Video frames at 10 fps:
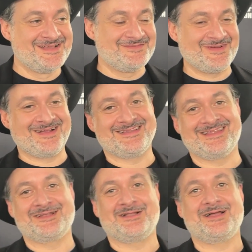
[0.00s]
very
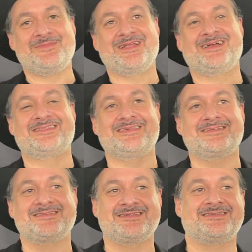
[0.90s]
little. I mean, I
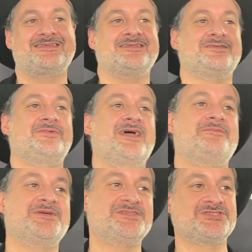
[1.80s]
think that the, the way
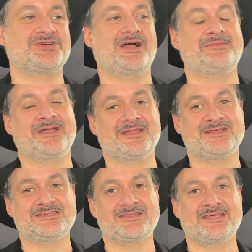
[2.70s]
I've been describing it
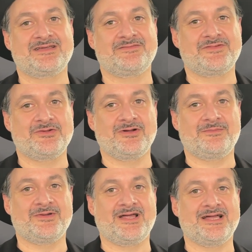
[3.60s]
is, I think if you grew
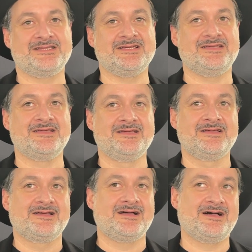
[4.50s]
up when I did,
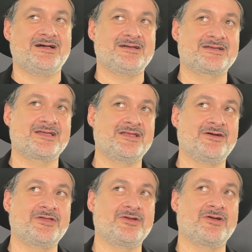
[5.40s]
uh, you know,
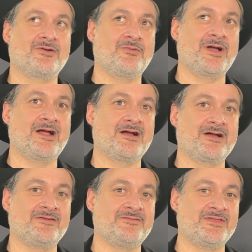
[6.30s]
you're aware
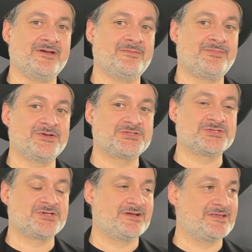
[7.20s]
of the
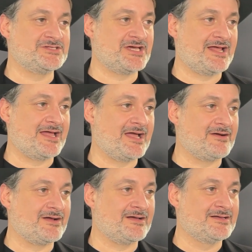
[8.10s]
post-Return of the Jedi
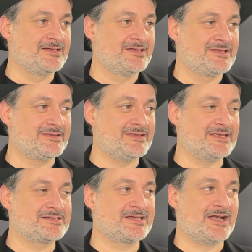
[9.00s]
era
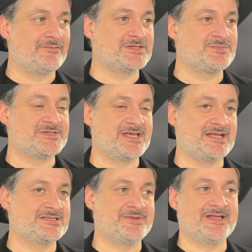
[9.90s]
that kind of was
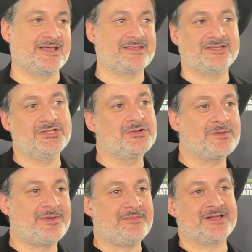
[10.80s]
presented to me. Like, the New
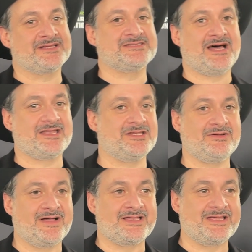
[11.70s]
Republic is not a
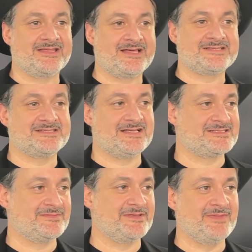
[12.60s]
new idea. That's not
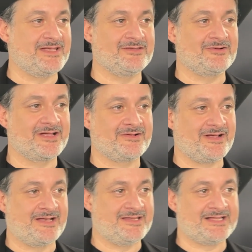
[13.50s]
something Mandalorian
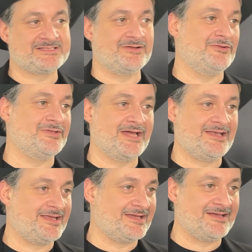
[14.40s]
created. That's an old
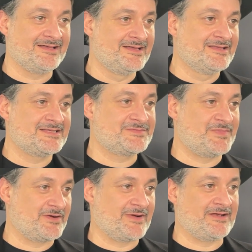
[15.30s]
idea. It's
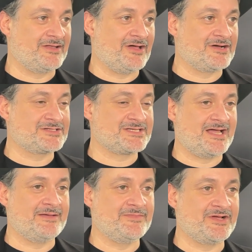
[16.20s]
been around a long
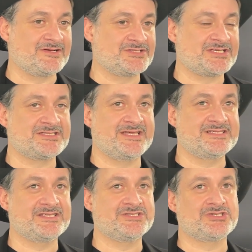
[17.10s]
time. There are just
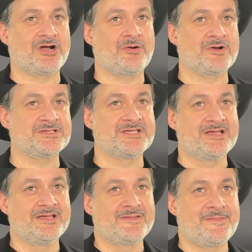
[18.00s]
things in Star Wars
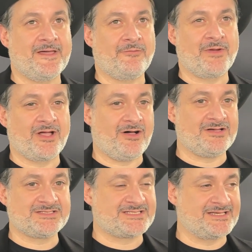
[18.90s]
that we
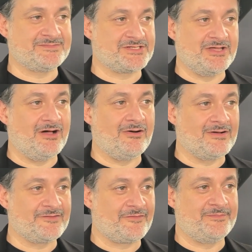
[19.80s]
all seem to know
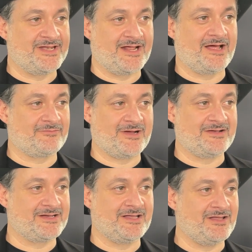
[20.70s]
if we've been
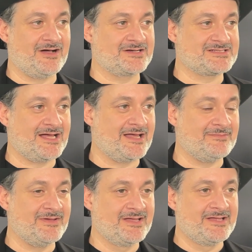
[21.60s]
around it a long
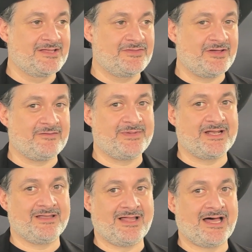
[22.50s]
time. There have been
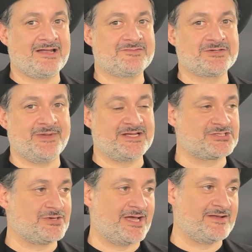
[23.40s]
a lot of
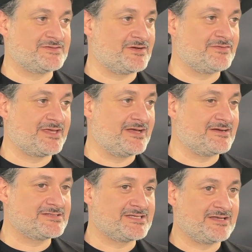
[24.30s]
tremendous creatives over the
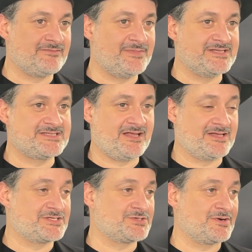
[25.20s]
years that have been
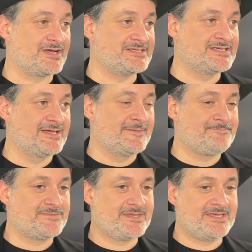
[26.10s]
telling stories
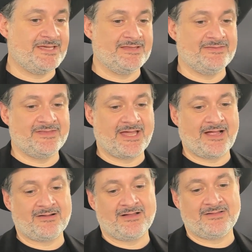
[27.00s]
in the
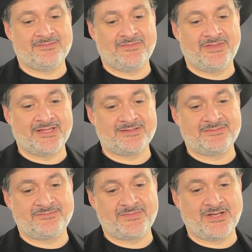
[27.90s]
era that,
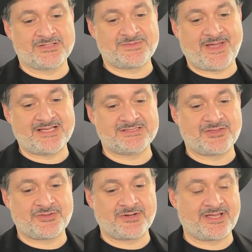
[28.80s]
you know, spans the
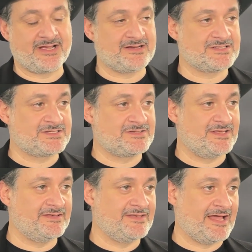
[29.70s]
thirty years
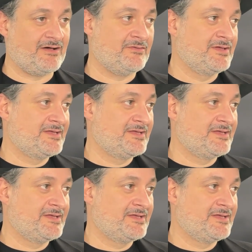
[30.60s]
that now